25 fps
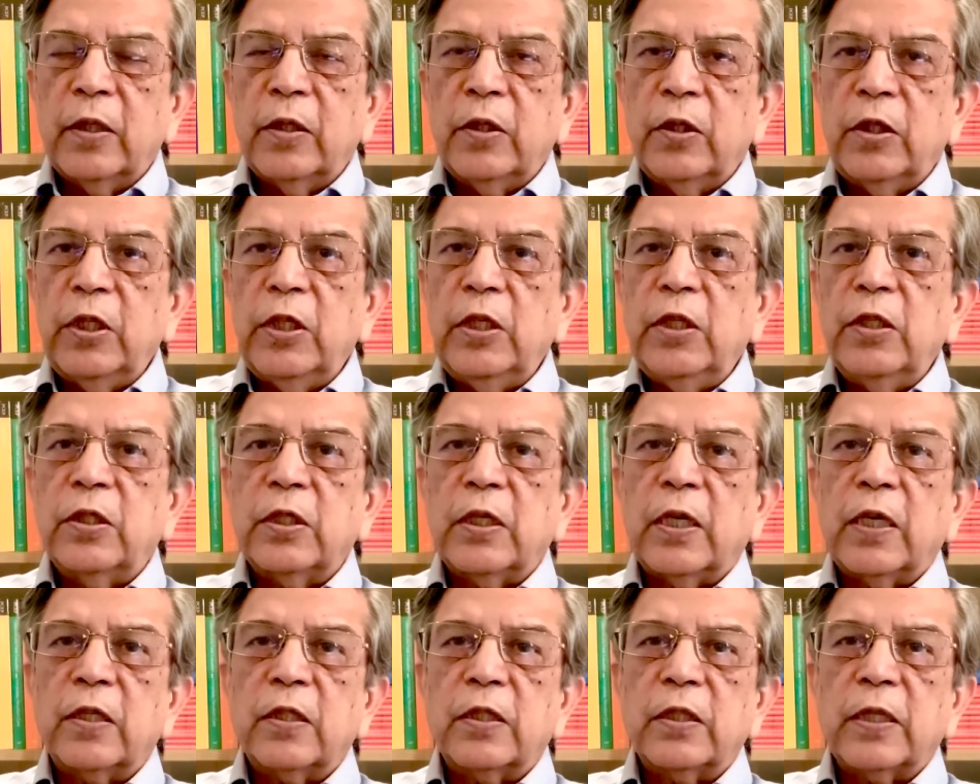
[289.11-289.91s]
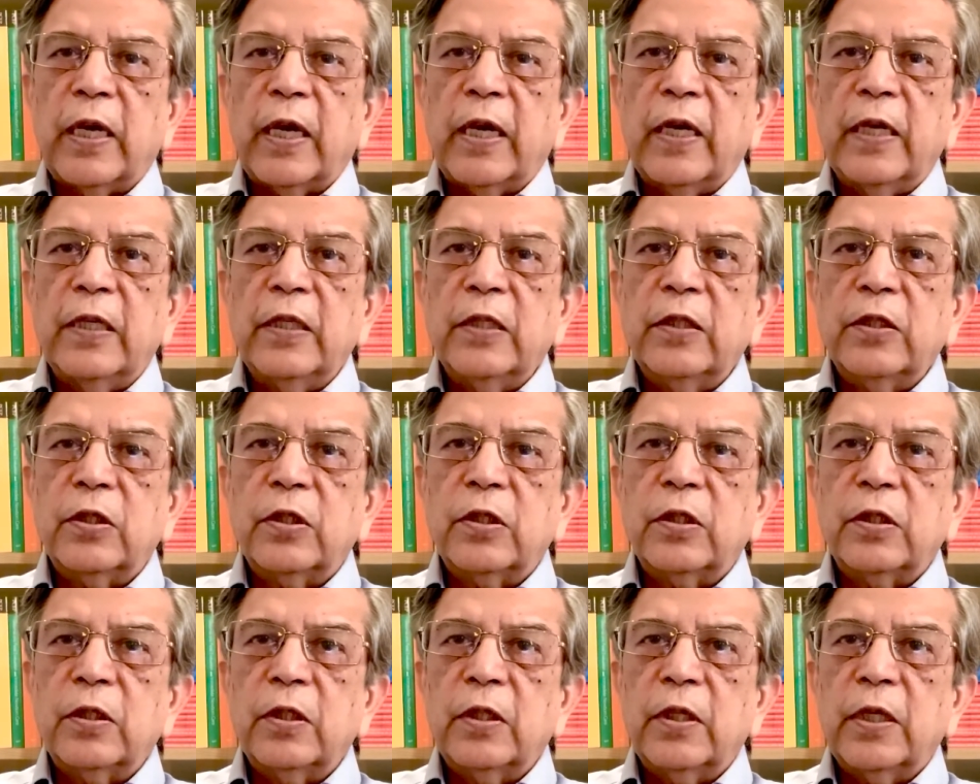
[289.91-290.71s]
These are
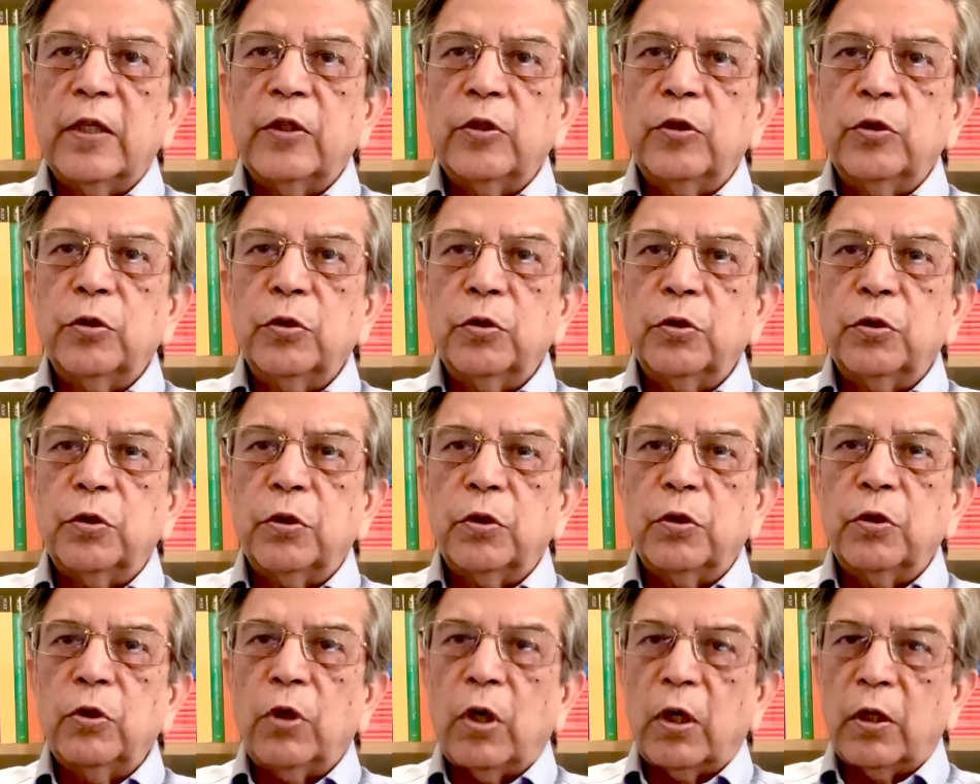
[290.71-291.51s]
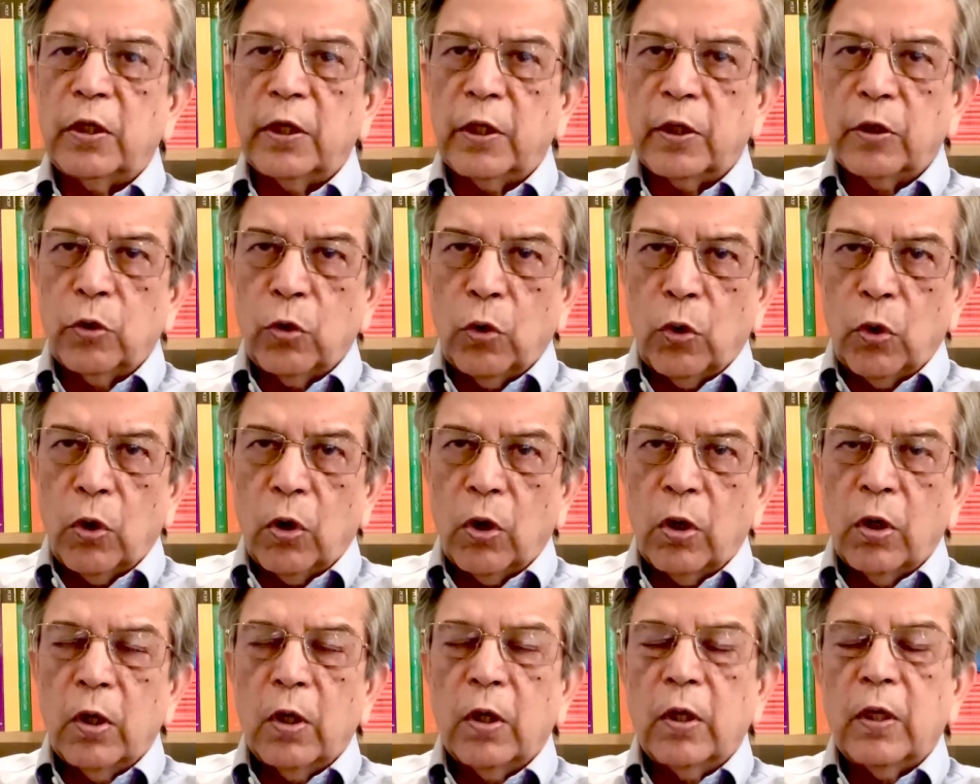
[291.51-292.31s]
signs that you should not
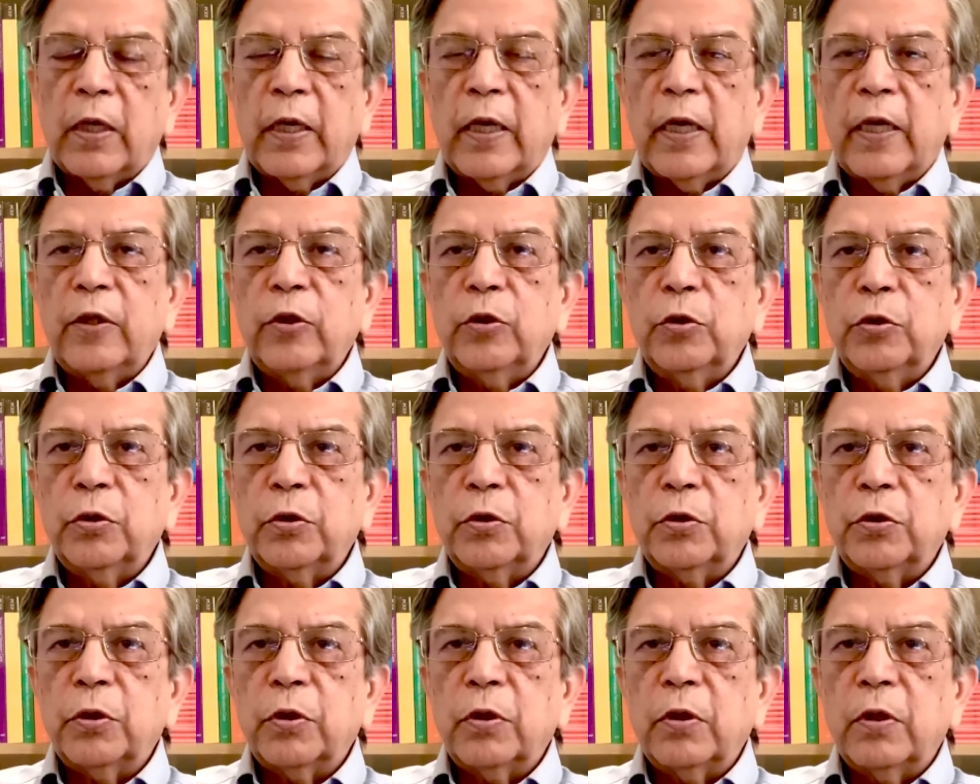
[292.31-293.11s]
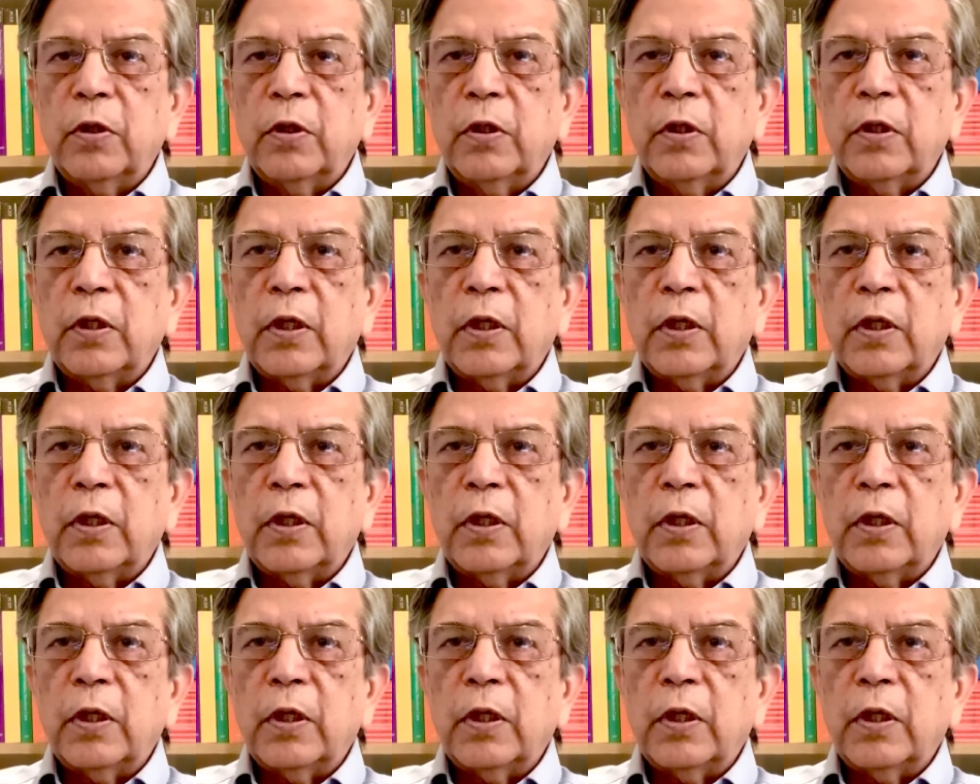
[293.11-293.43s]
ignore, and you should